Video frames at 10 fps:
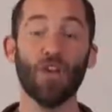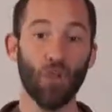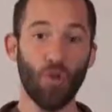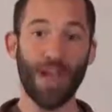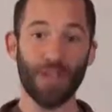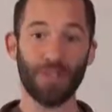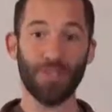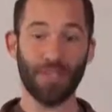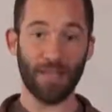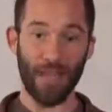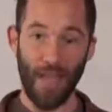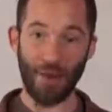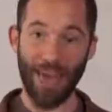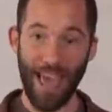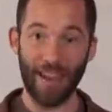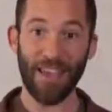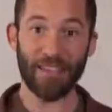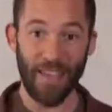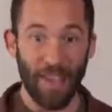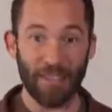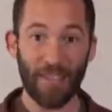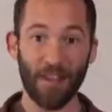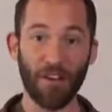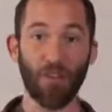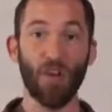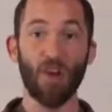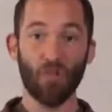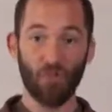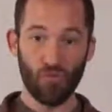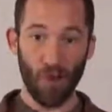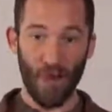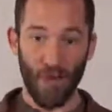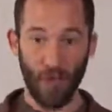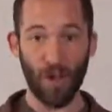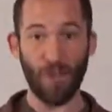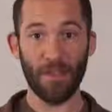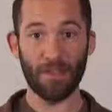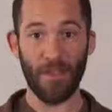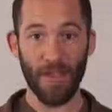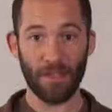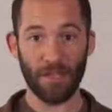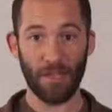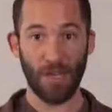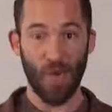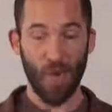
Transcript: you actually sit down at a text editor, you write out all this text.